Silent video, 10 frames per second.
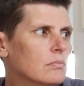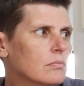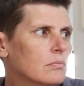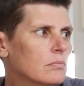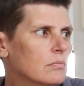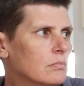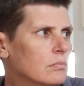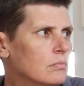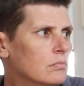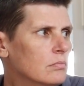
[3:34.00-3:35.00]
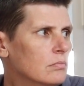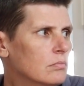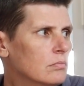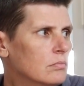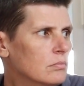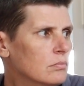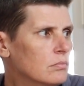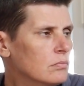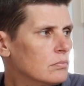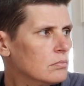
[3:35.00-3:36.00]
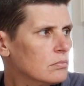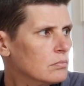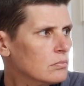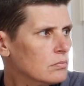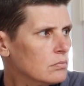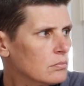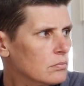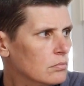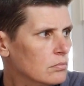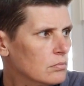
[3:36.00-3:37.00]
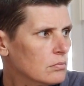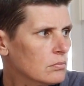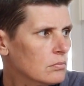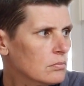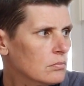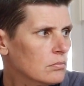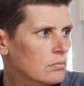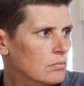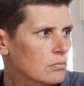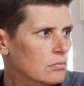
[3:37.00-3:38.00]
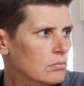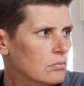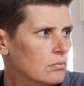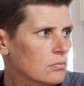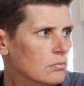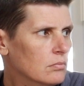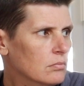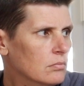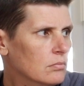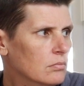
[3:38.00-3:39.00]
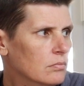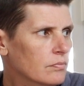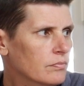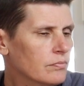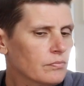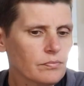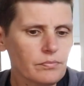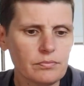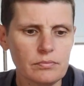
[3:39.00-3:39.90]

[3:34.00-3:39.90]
(silent)